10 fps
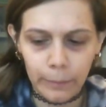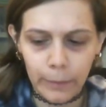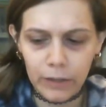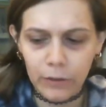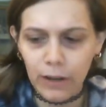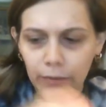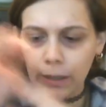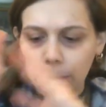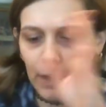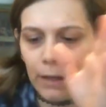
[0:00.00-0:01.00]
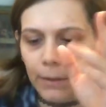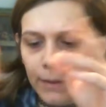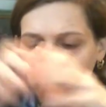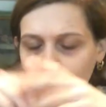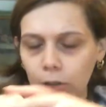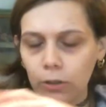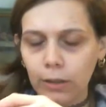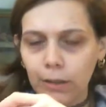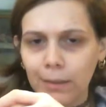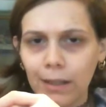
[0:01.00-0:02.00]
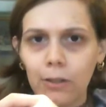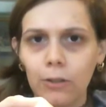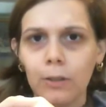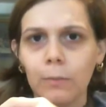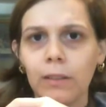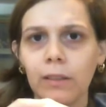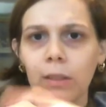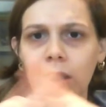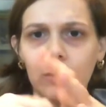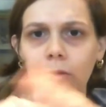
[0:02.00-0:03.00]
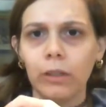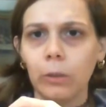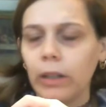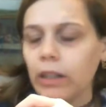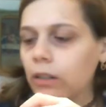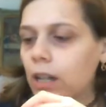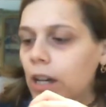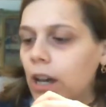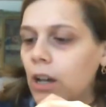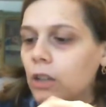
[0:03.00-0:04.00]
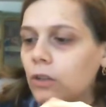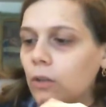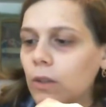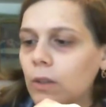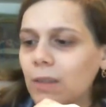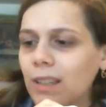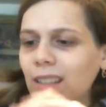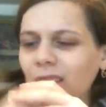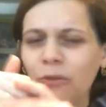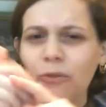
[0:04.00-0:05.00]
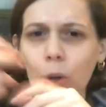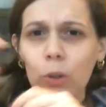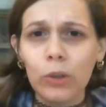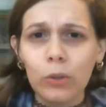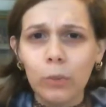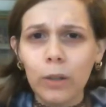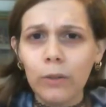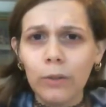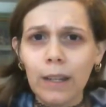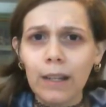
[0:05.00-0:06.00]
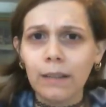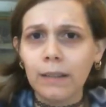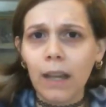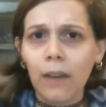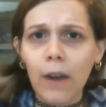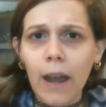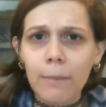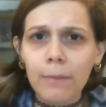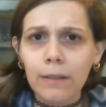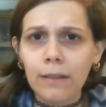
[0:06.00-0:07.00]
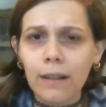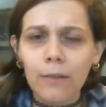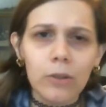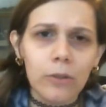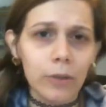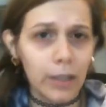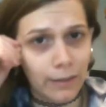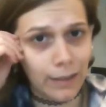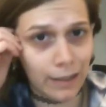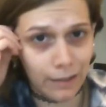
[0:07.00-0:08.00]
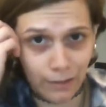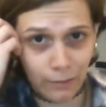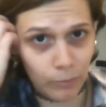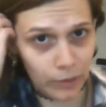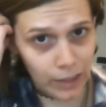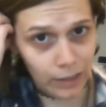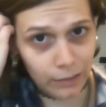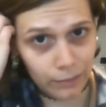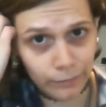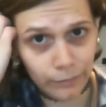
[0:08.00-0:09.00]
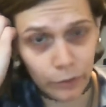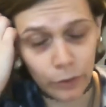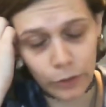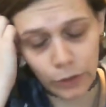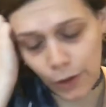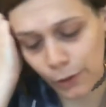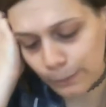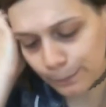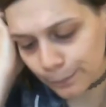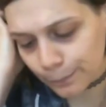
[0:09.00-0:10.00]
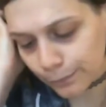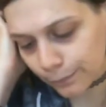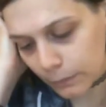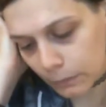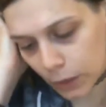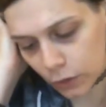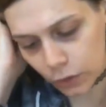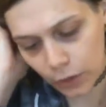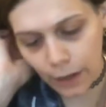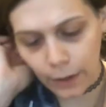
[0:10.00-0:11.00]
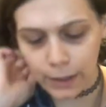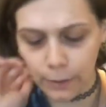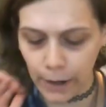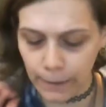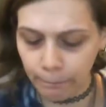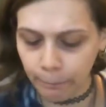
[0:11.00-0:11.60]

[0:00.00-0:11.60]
do have maybe some logical explanations, but it was still really weird. So this was the first weird thing to ever happen, and I was already a teen or so. So now, anyway,